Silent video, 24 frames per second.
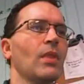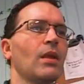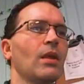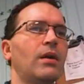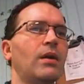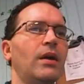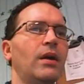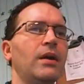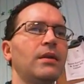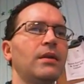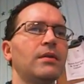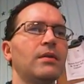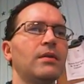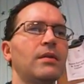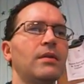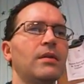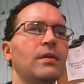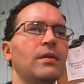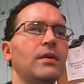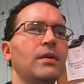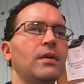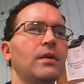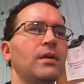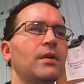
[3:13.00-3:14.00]
All right.
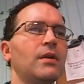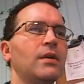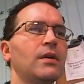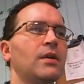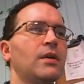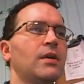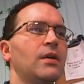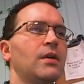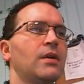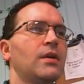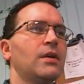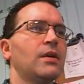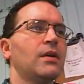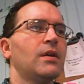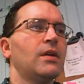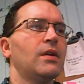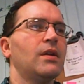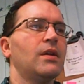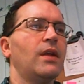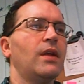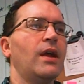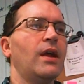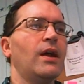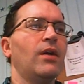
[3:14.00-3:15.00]

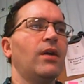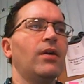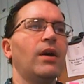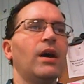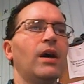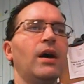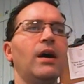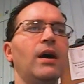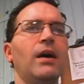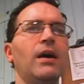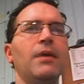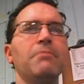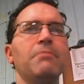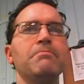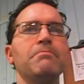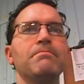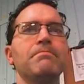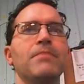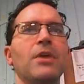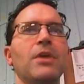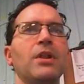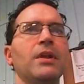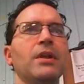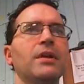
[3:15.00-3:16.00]
Now
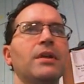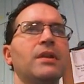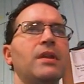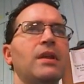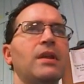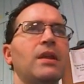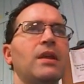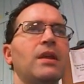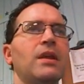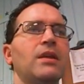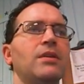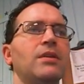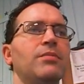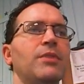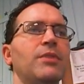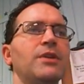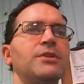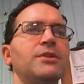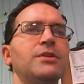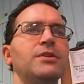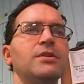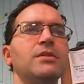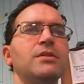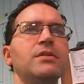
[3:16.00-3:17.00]
click the
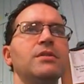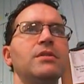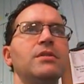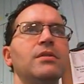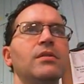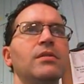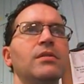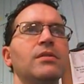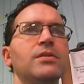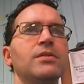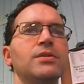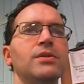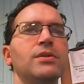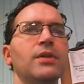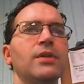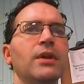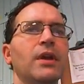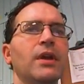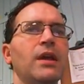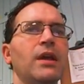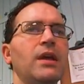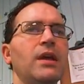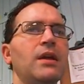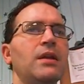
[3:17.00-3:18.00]
dimension tool
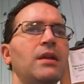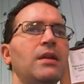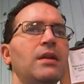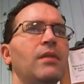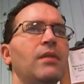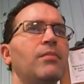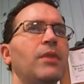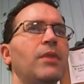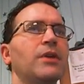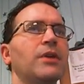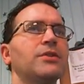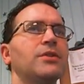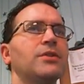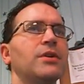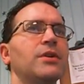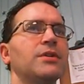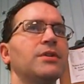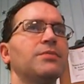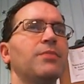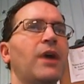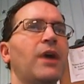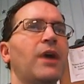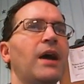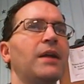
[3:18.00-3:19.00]
again. Make sure
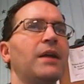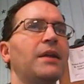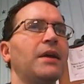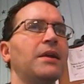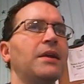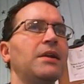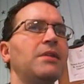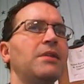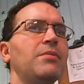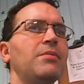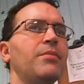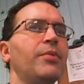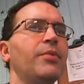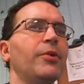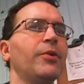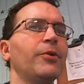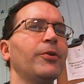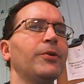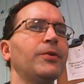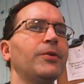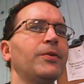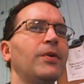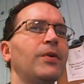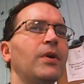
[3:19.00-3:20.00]
it's highlighted in
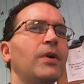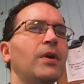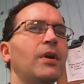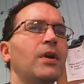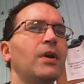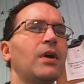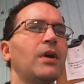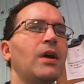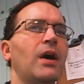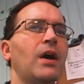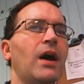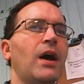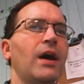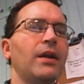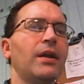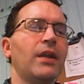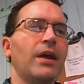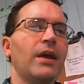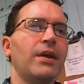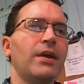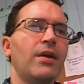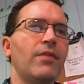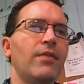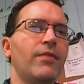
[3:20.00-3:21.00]
blue.
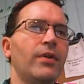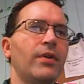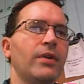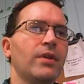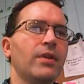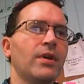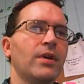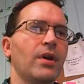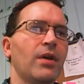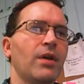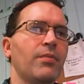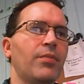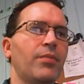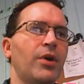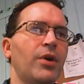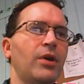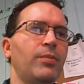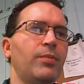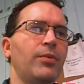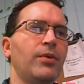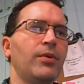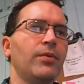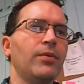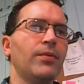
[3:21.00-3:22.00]
Highlight over the
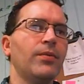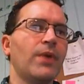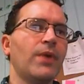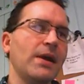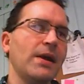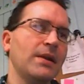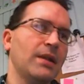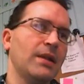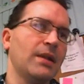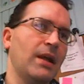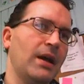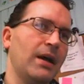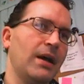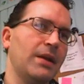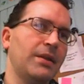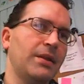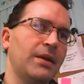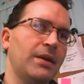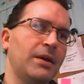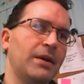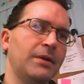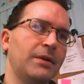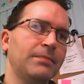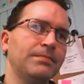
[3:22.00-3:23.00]
purple right line
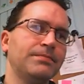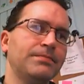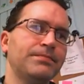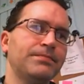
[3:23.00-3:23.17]
there,